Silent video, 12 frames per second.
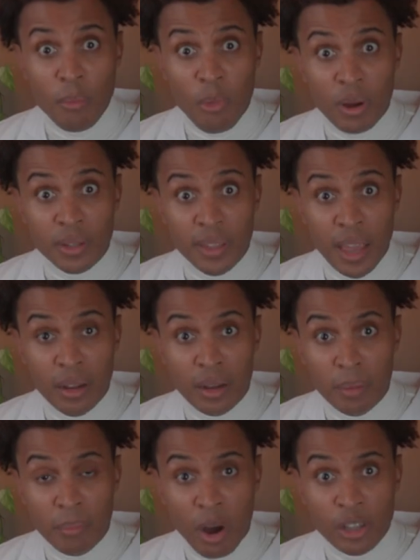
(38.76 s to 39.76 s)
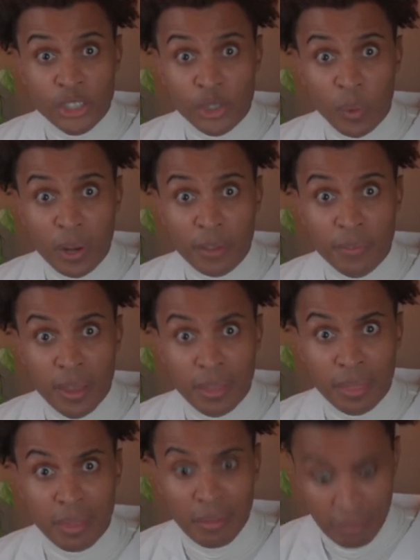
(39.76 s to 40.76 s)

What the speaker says: more data, March 25th.